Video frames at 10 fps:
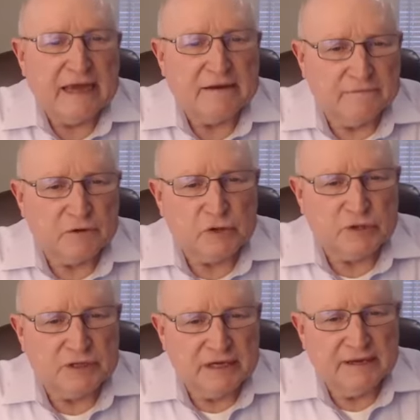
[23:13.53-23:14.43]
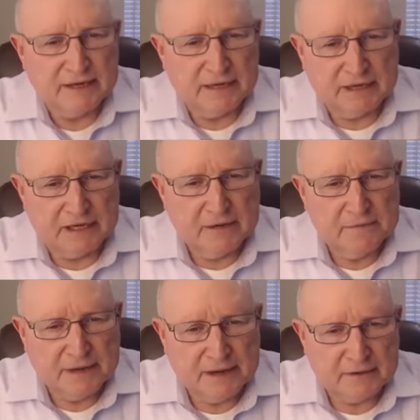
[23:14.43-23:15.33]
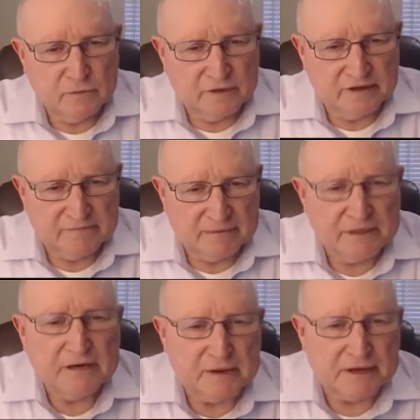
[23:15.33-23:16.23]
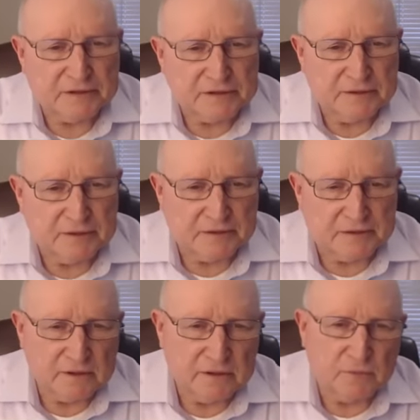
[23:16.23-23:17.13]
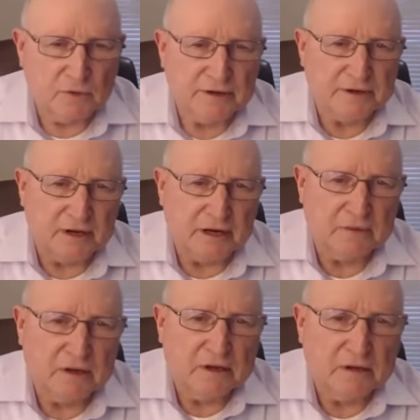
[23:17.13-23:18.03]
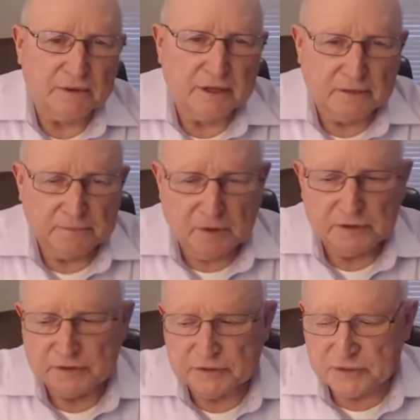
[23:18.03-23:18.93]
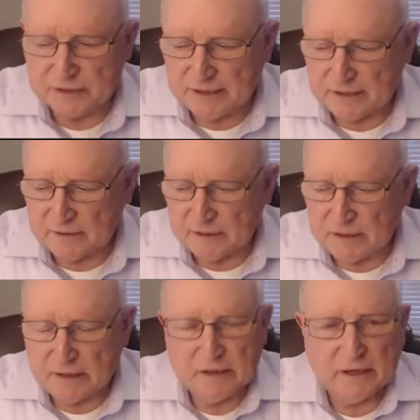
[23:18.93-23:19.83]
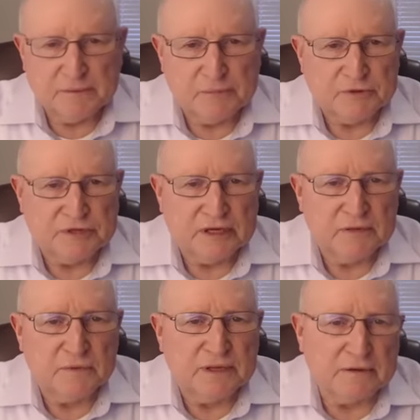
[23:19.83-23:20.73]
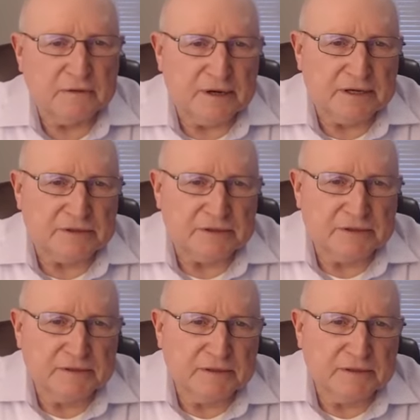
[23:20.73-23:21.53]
adverse economic impact would have been minimized until the point in time when the parties could sit down and proceed without crisis.